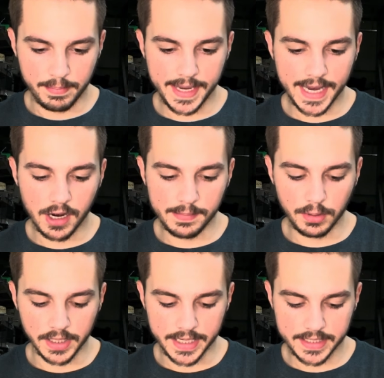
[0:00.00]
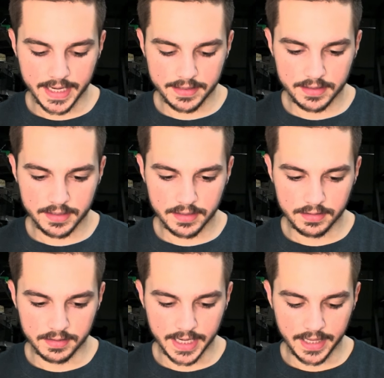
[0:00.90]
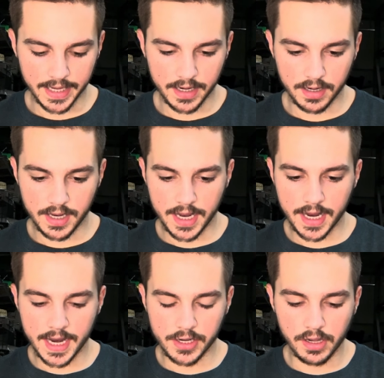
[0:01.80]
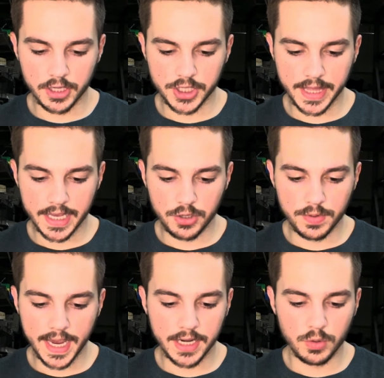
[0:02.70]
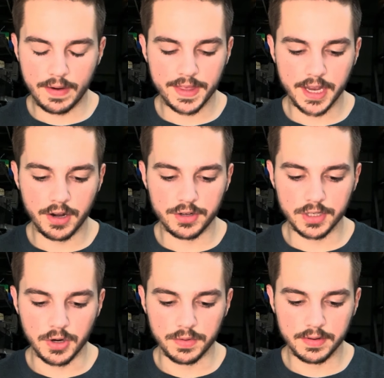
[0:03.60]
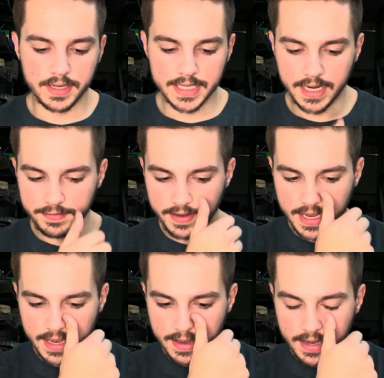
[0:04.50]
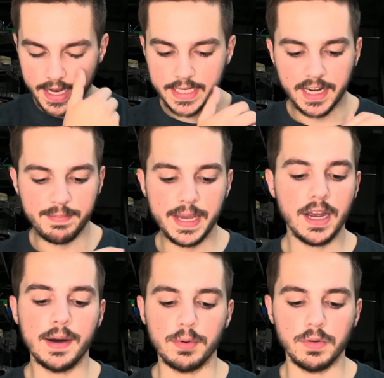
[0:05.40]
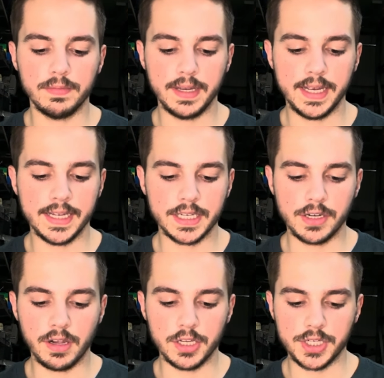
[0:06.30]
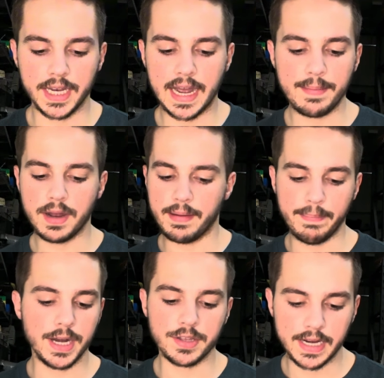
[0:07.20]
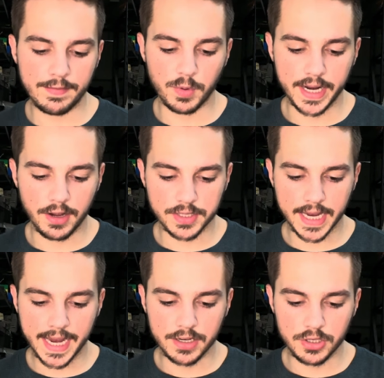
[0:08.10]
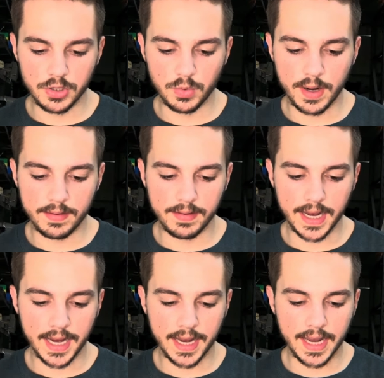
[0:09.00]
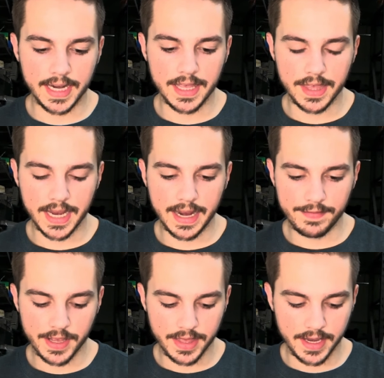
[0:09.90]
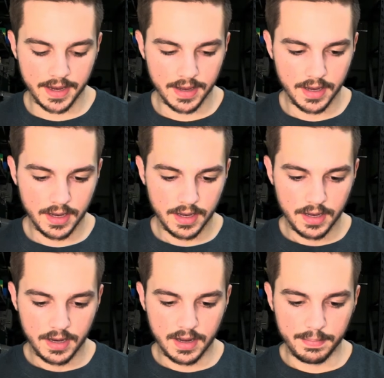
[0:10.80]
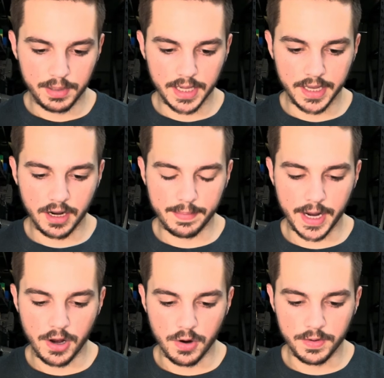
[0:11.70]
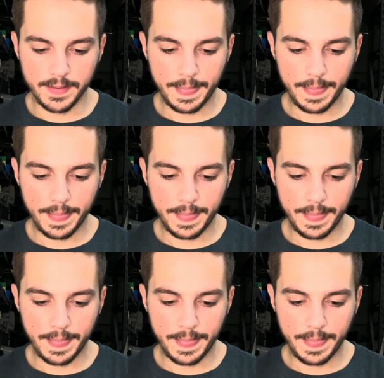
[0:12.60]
humble in a sense, right? Like, acknowledging that you can't do everything on your own. It's kind of being humble. It's acknowledging I'm not better than everyone else. I can't do anything and everything completely on my own.